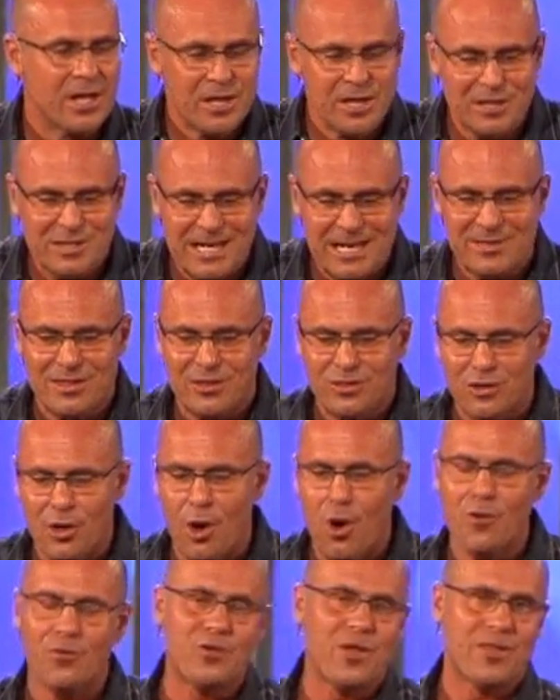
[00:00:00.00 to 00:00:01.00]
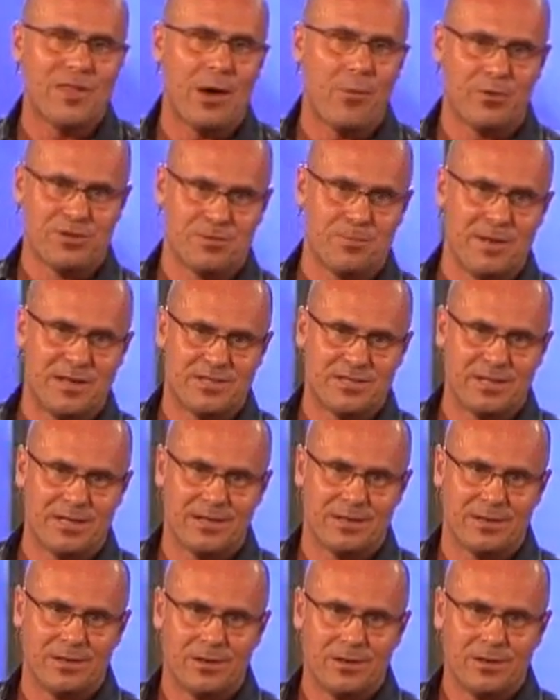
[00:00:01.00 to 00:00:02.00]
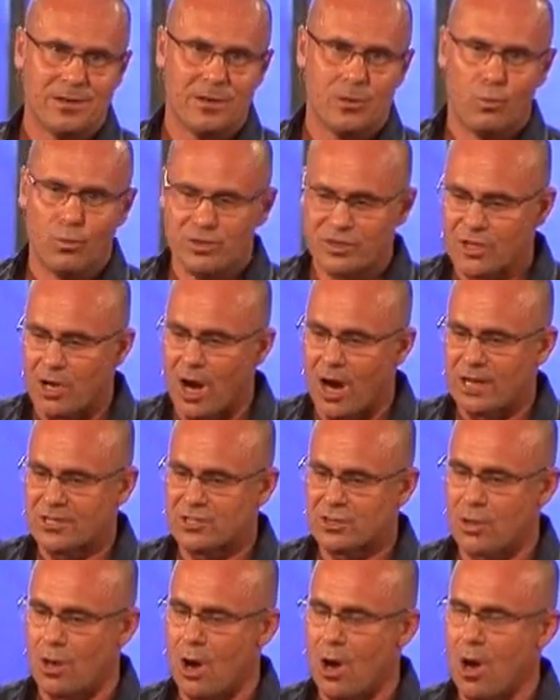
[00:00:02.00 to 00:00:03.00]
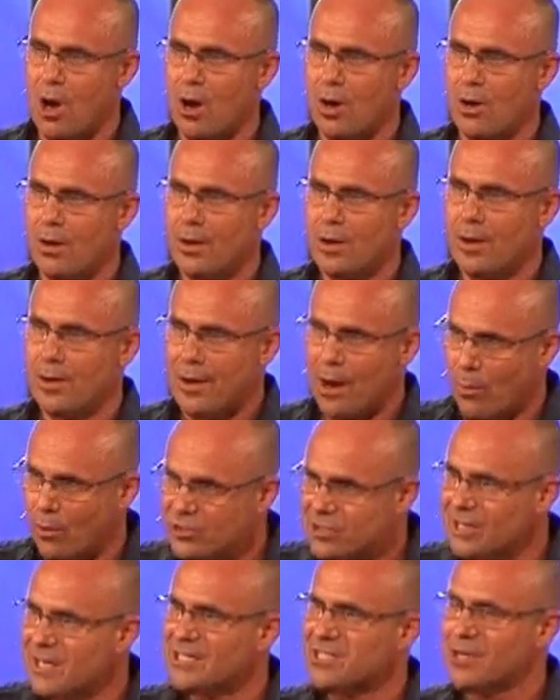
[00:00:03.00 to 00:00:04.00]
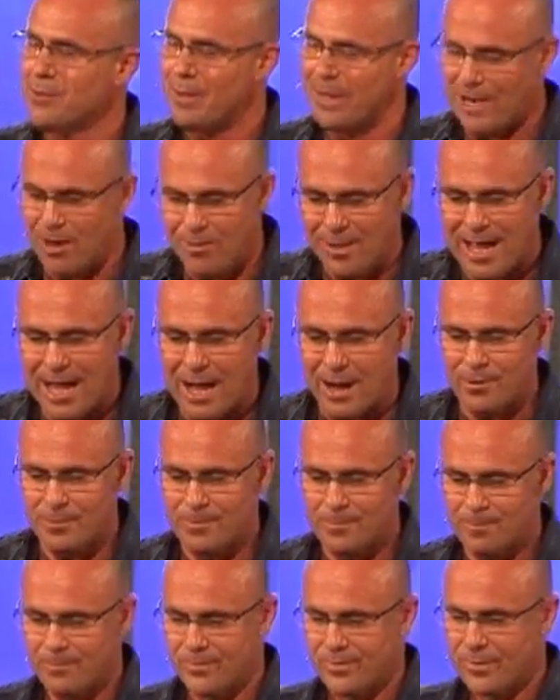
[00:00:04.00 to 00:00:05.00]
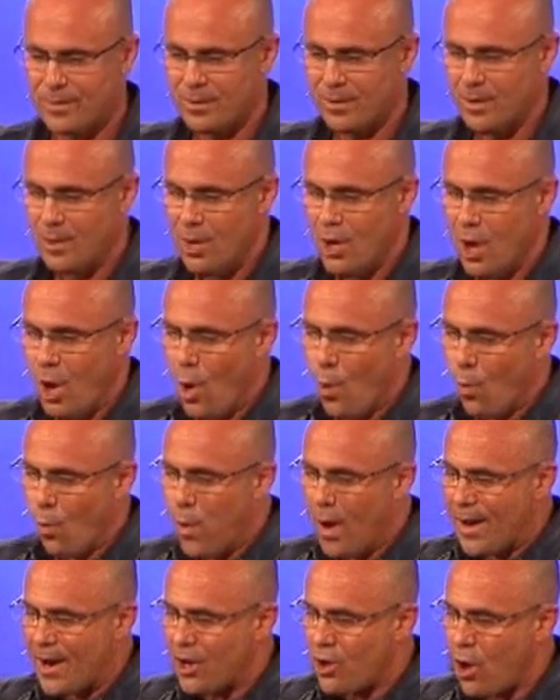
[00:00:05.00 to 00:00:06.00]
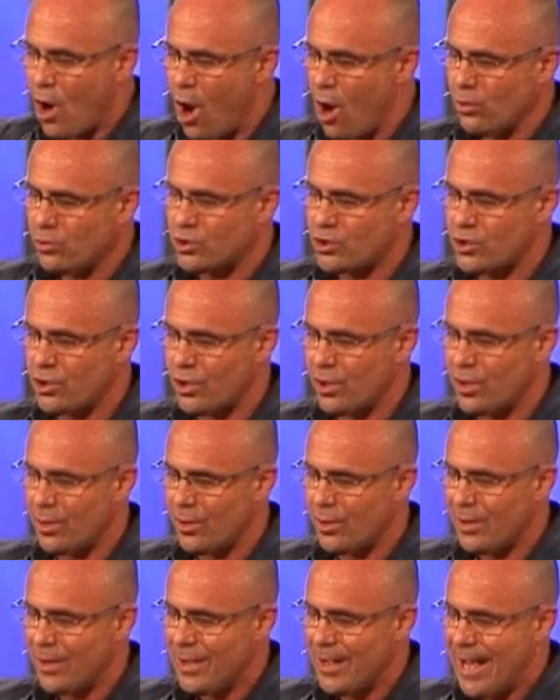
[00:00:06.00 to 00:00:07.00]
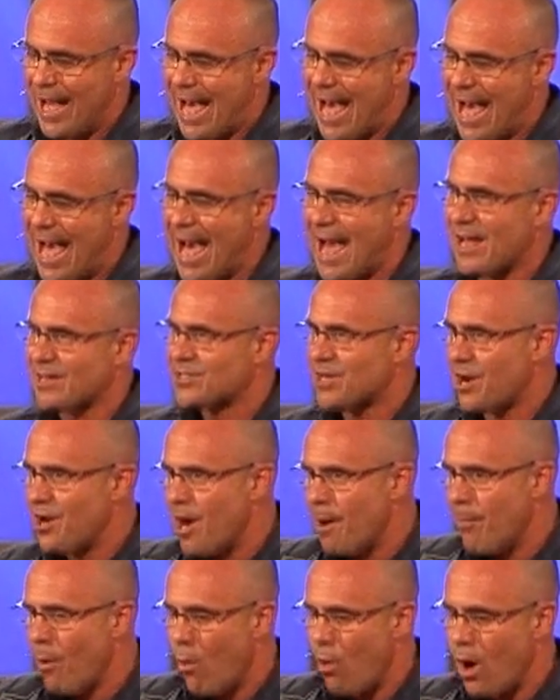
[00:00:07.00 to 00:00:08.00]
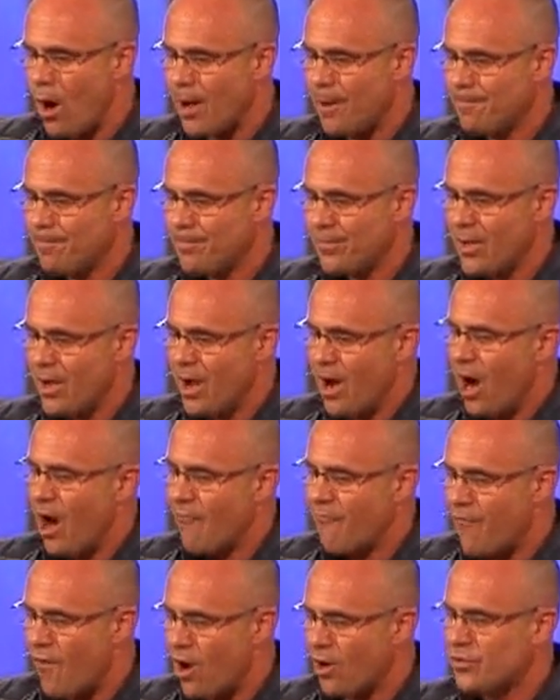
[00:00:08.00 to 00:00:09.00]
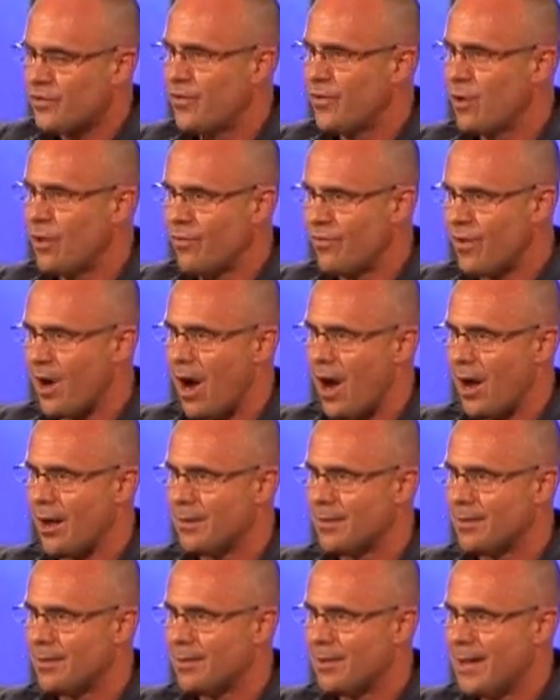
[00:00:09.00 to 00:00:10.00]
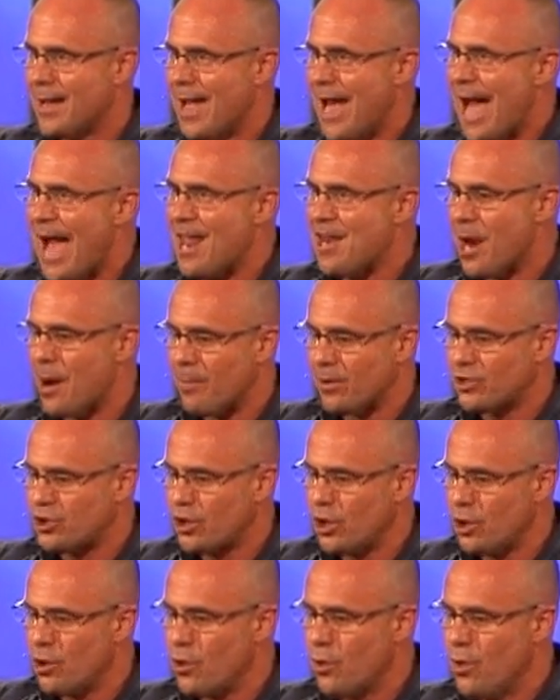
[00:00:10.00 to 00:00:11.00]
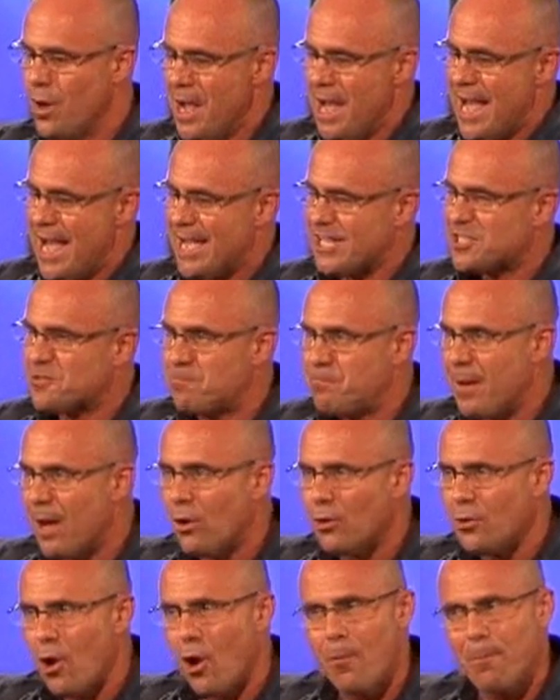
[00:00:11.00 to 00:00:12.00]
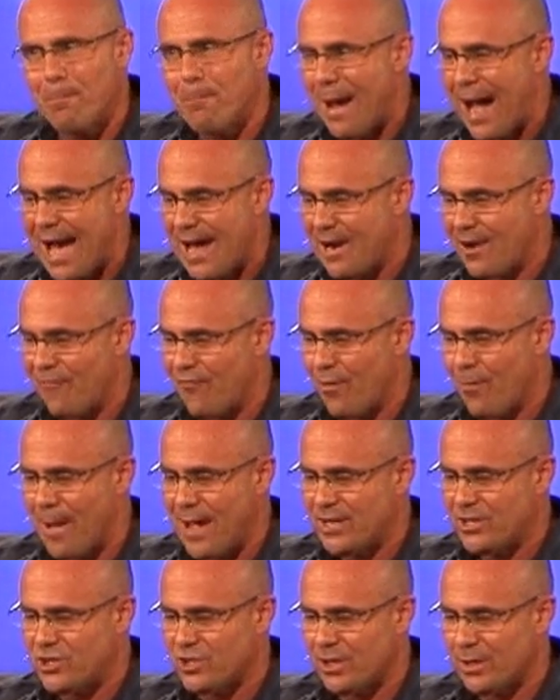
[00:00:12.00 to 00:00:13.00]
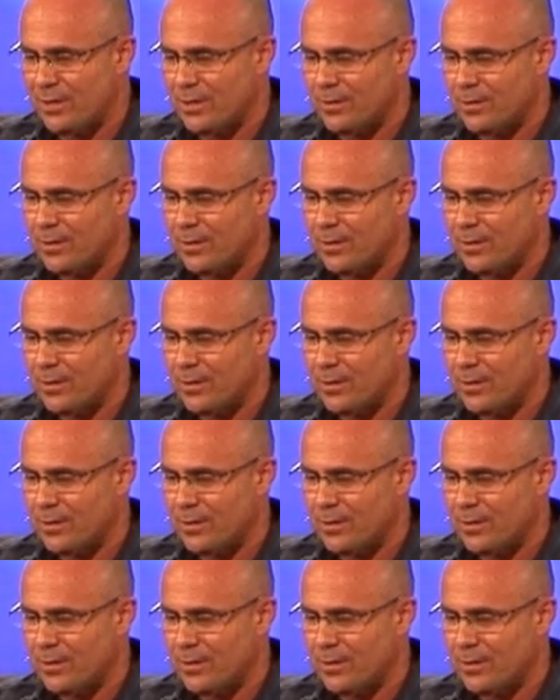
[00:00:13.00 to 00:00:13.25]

You see, the third thing that was missing was God's law. Now, I want you to listen to me. Hear me out. When a culture has, number one, a false view of God, and number two, is built on bad information,